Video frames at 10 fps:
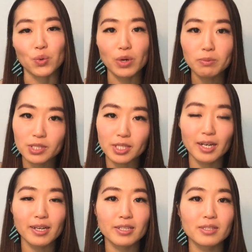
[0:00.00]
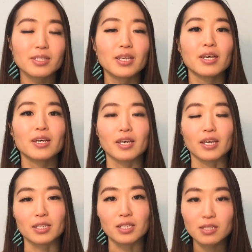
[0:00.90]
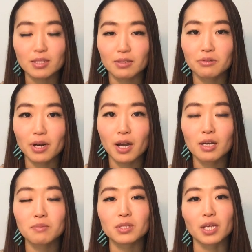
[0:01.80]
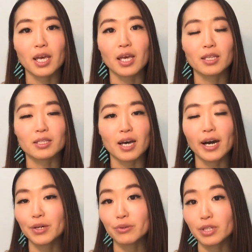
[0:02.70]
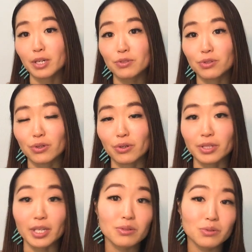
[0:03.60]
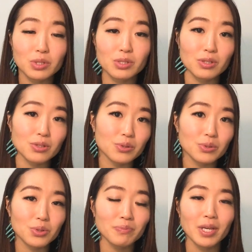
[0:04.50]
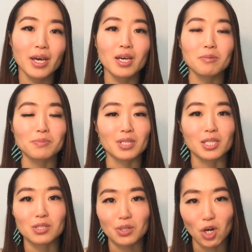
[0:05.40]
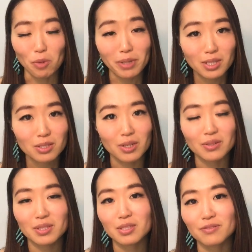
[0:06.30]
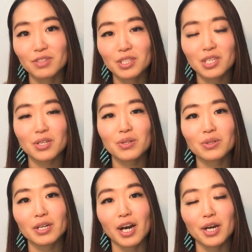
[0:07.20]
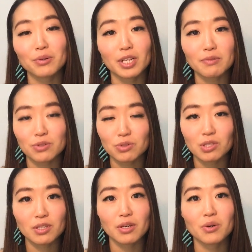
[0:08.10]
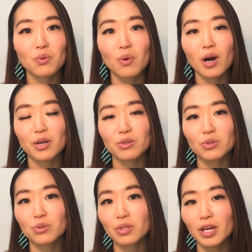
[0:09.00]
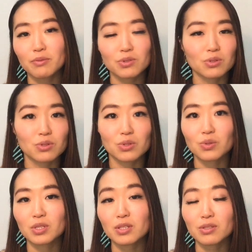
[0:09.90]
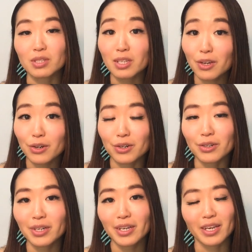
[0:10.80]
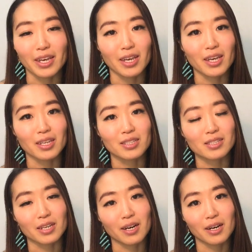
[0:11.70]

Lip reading: websites and Instagrams, and I would love to connect with you. Please comment on this video. I would love to hear what you love to do this year, and